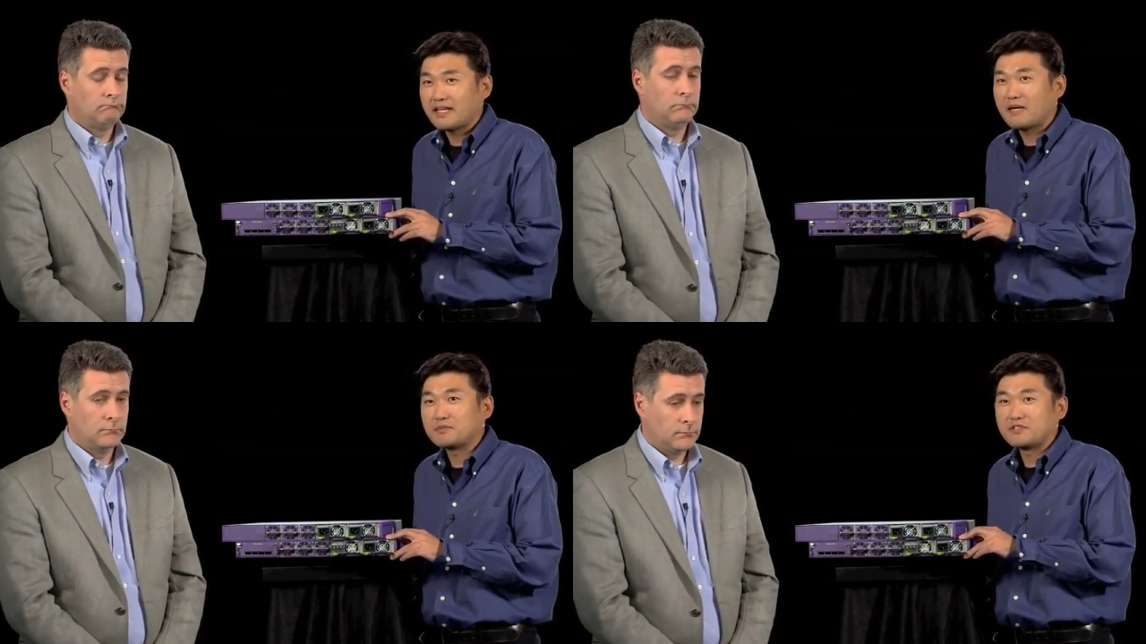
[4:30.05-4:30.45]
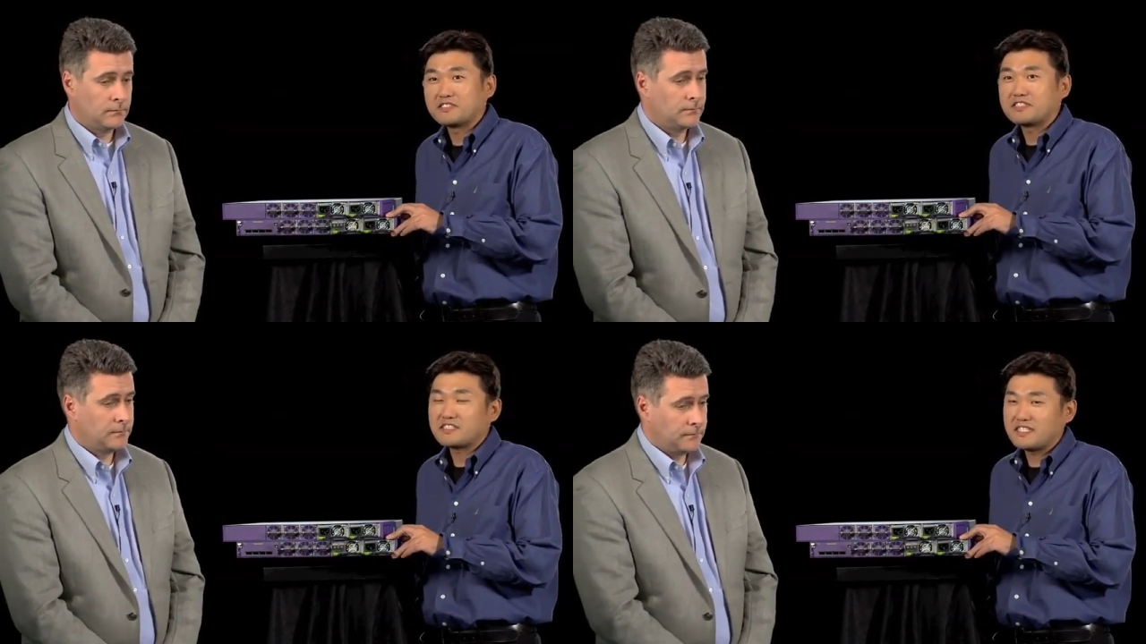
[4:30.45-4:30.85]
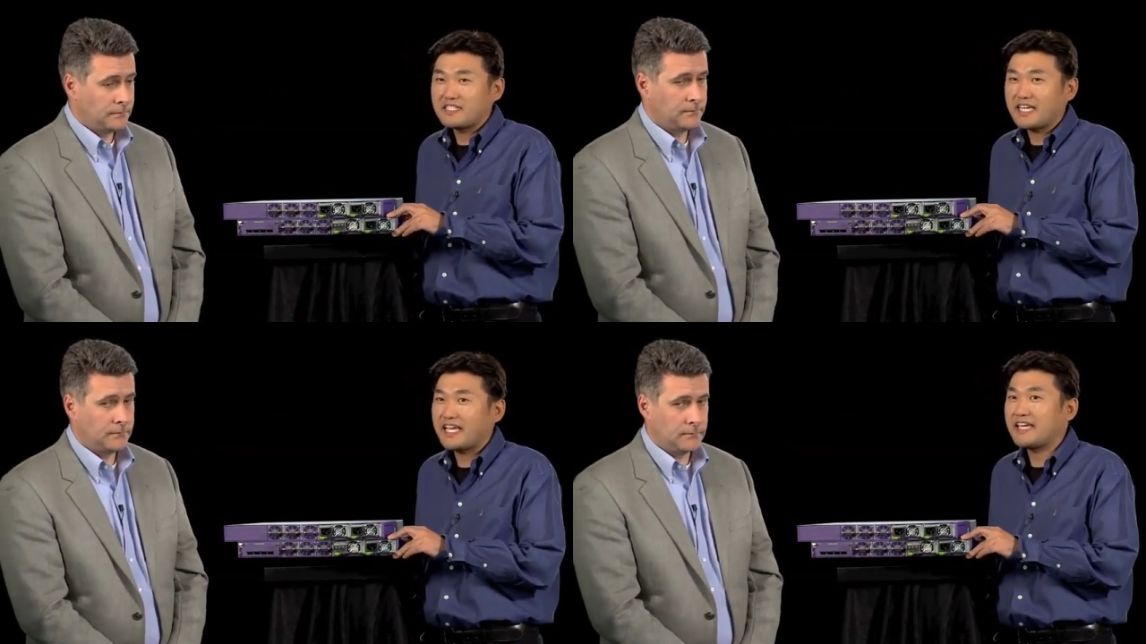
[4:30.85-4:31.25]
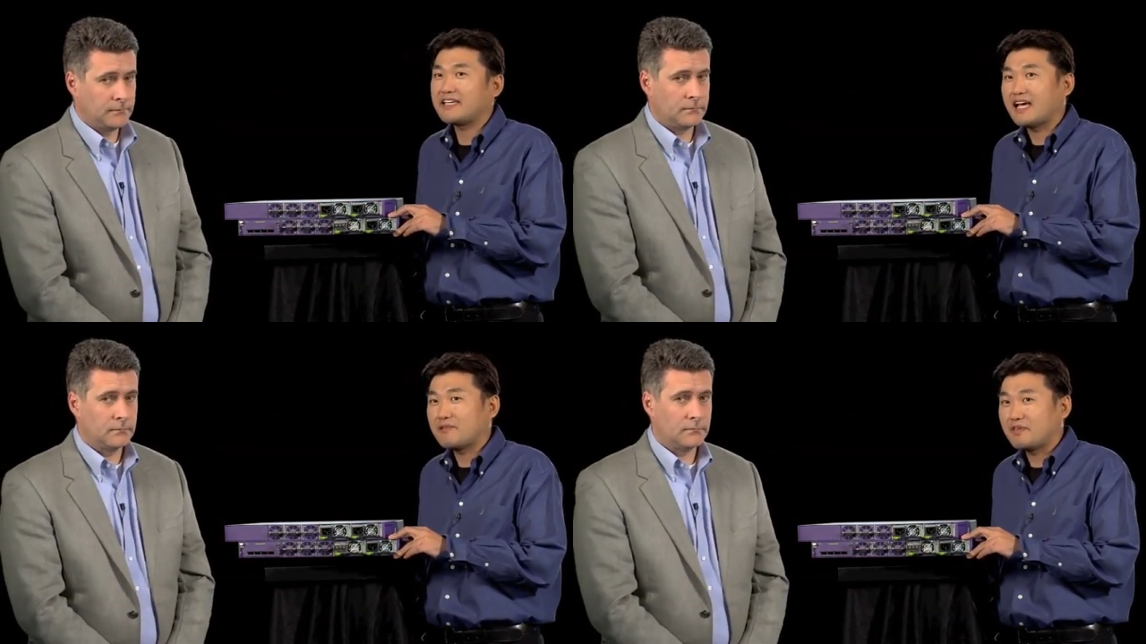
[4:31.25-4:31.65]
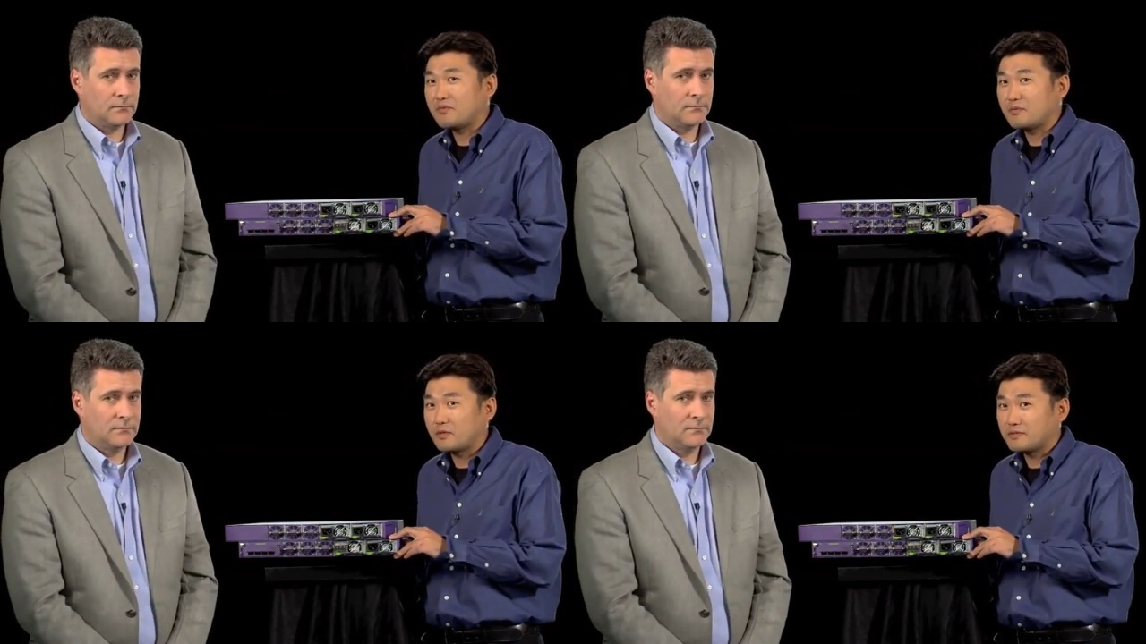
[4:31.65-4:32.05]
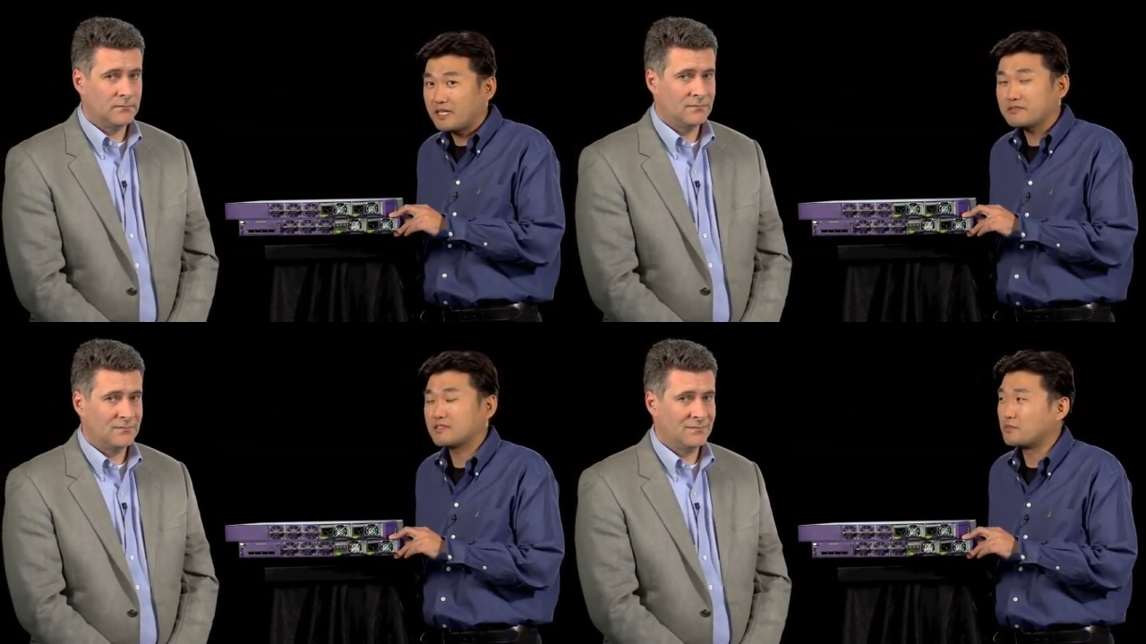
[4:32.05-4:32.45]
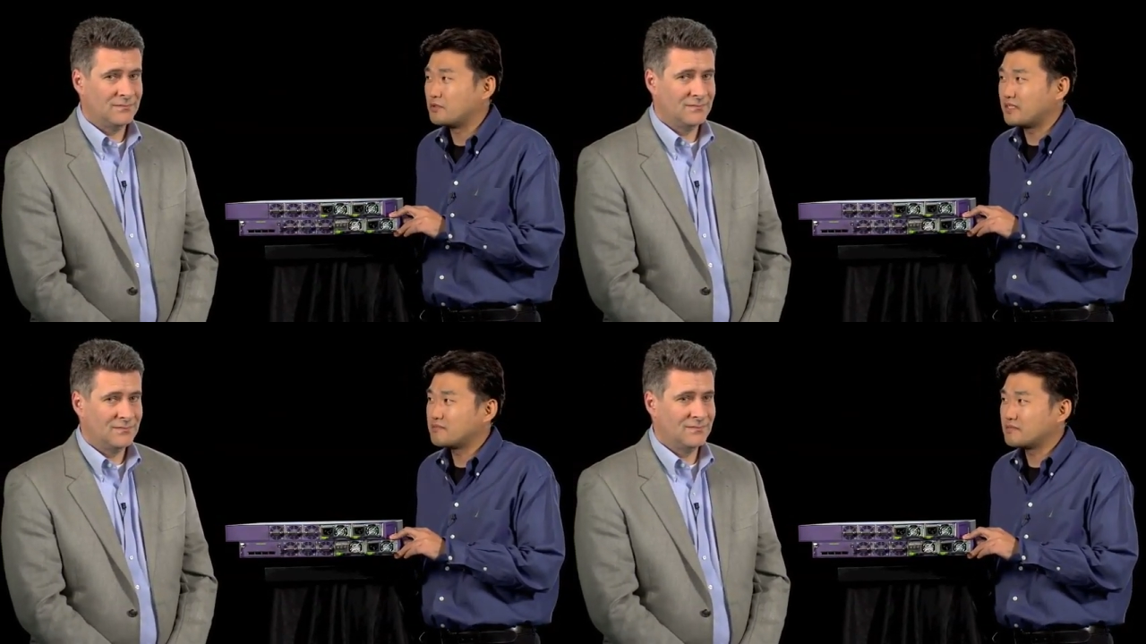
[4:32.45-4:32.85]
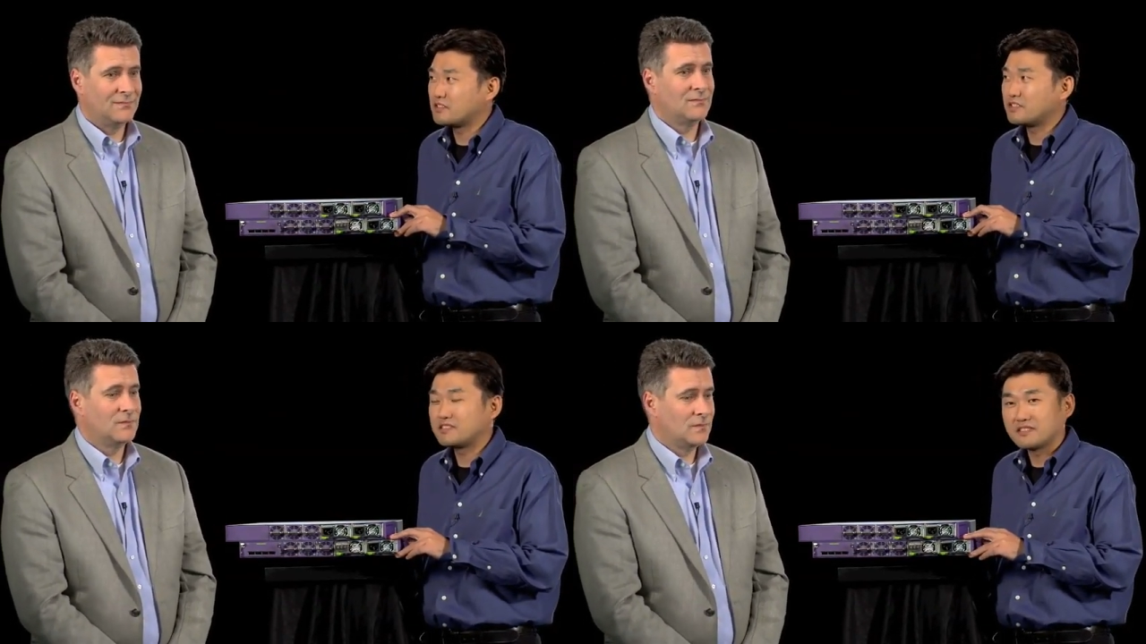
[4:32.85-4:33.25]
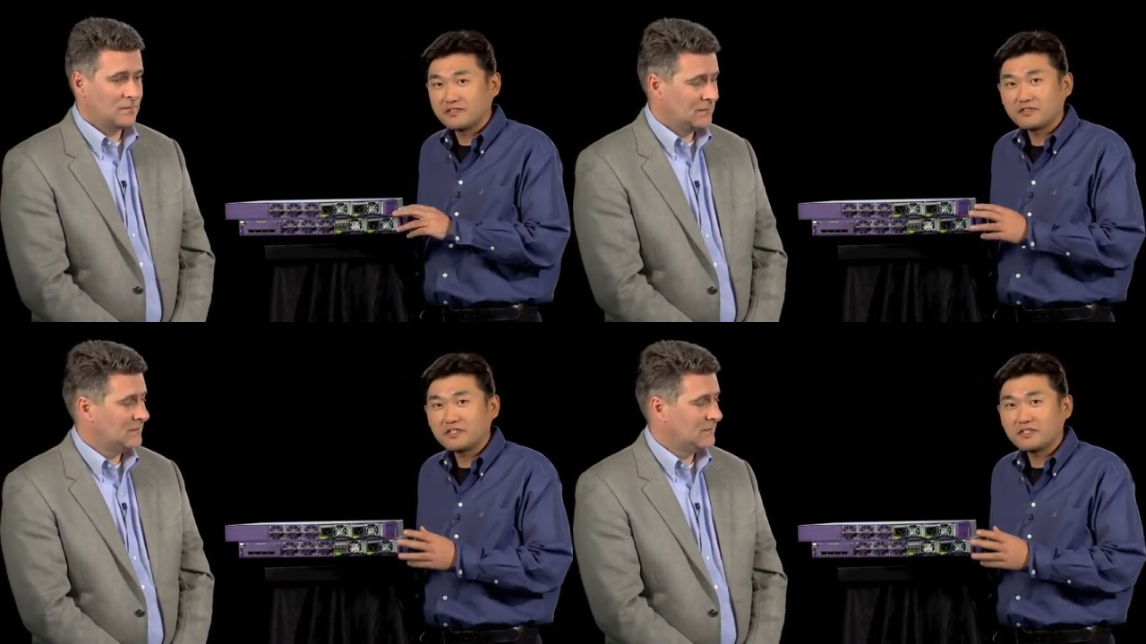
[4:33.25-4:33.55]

Speaker 1: and up to 16K IPv4 route supported. So it's a